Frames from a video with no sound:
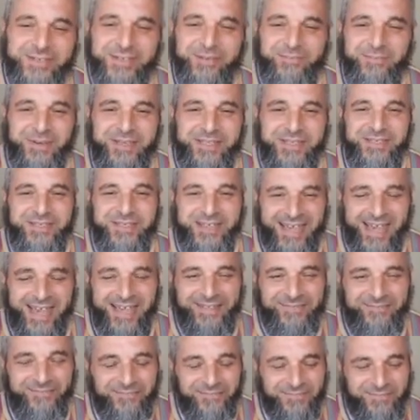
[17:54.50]
and brothers,
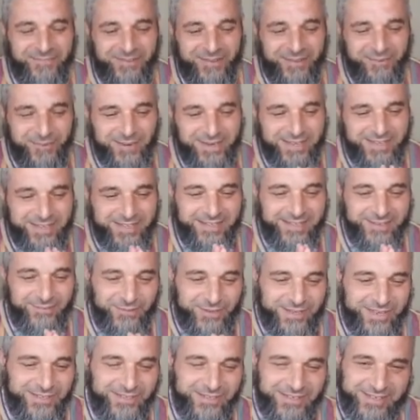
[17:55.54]
again, we
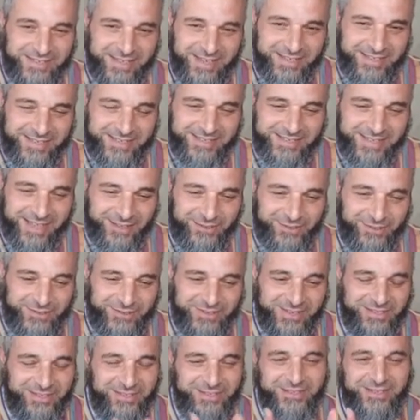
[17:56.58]
need to set the
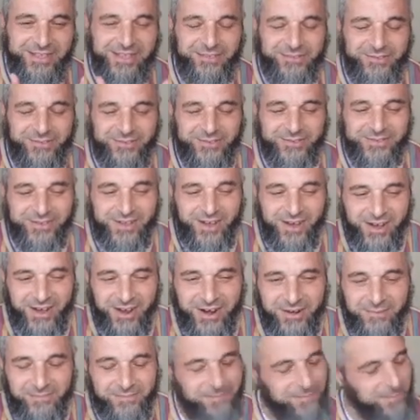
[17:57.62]
standards. And the standards
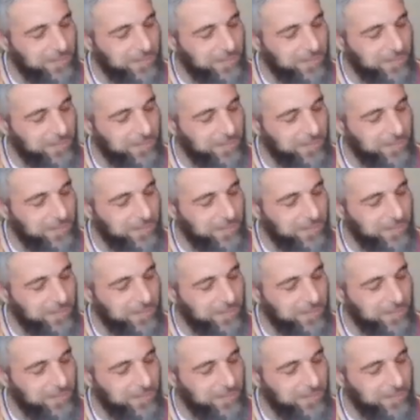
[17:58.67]
are,